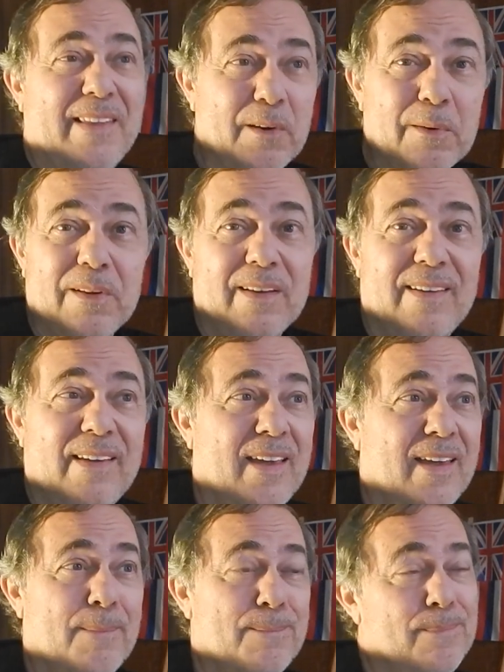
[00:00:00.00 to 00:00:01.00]

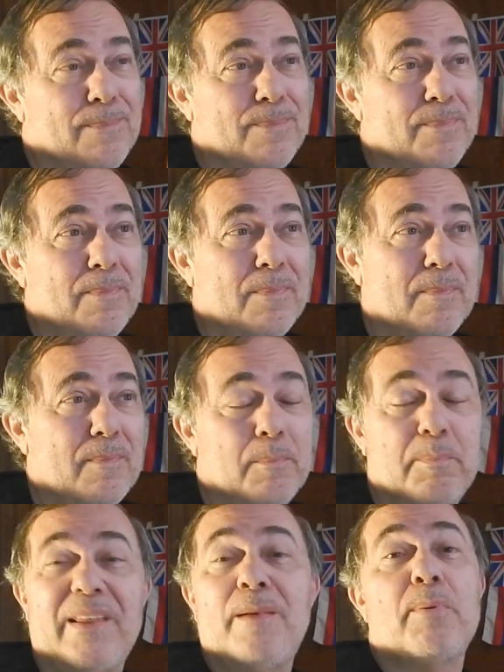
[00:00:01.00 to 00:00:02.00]
literally a
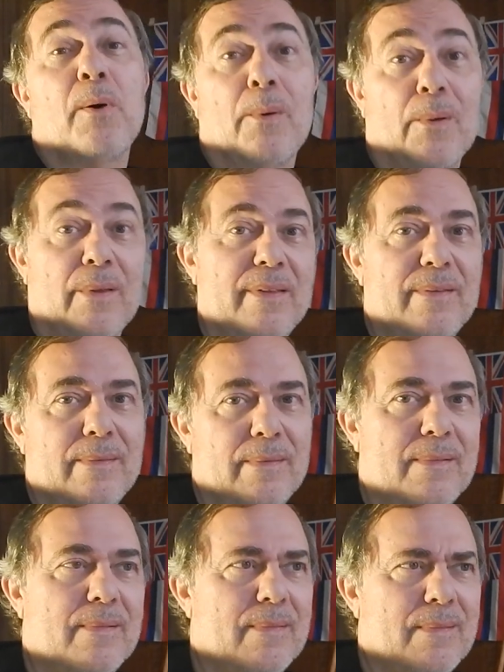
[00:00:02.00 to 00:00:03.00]
bleep hole.
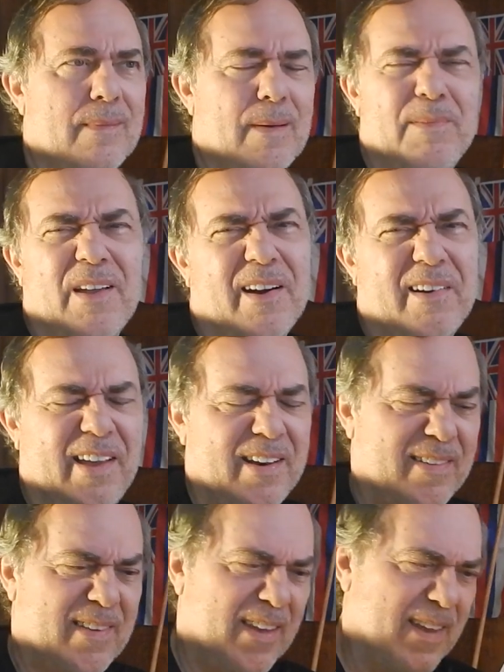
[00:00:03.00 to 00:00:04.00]
I'm tired
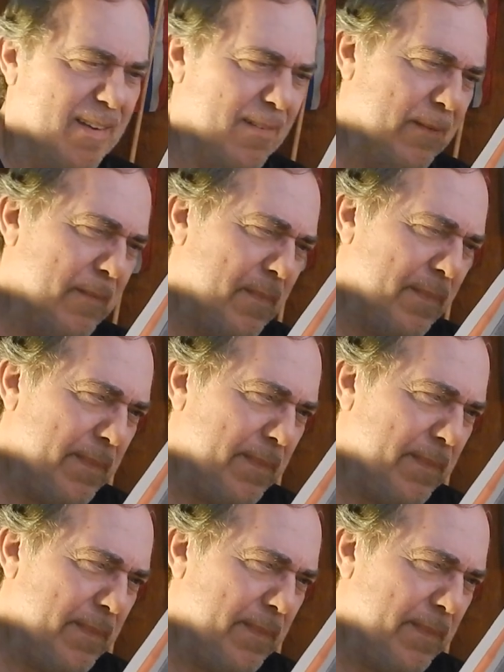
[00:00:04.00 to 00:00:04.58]
of editing out.